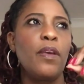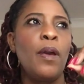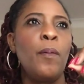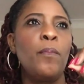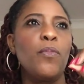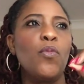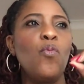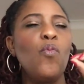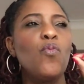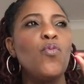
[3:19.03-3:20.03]
um,
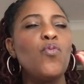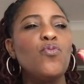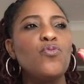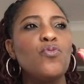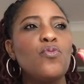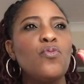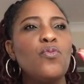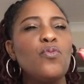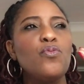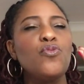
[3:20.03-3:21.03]
who who
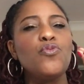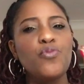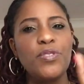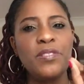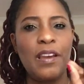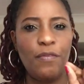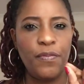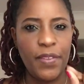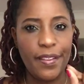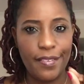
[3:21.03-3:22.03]
who use their
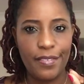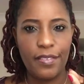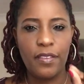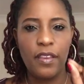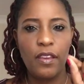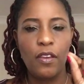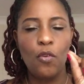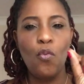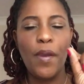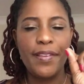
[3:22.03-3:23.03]
faith,
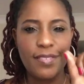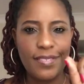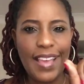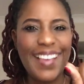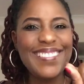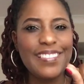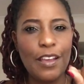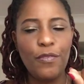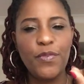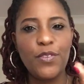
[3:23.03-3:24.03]
who exercise
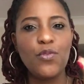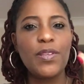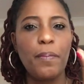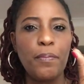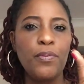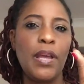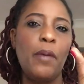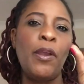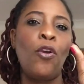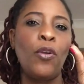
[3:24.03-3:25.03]
their faith. Those are people that
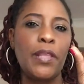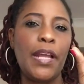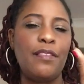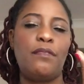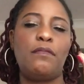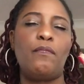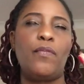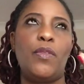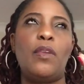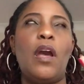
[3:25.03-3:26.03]
were, that
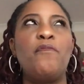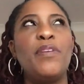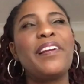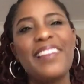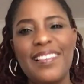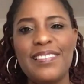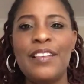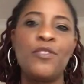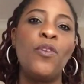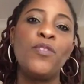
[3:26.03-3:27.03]
have been classed
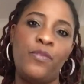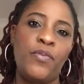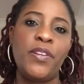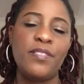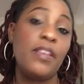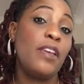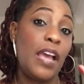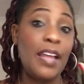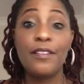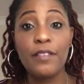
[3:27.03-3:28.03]
as God's friends.
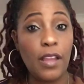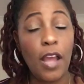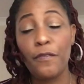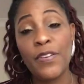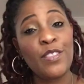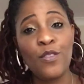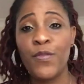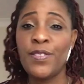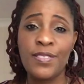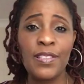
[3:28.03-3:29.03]
And father of
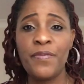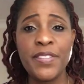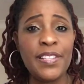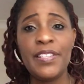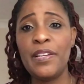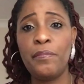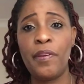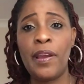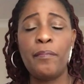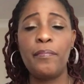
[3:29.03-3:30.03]
faith is definitely
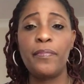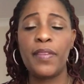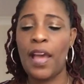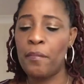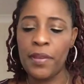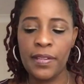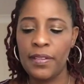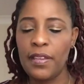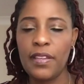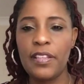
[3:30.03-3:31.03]
Abraham. I
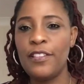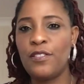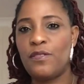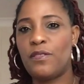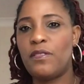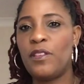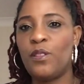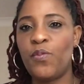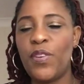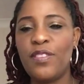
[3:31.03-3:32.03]
mean, there's
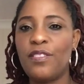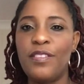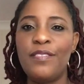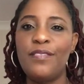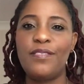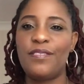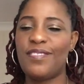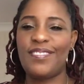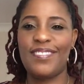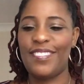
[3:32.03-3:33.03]
his faith
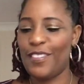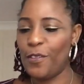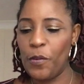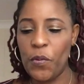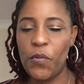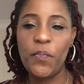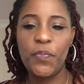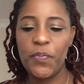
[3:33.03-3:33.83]
is you know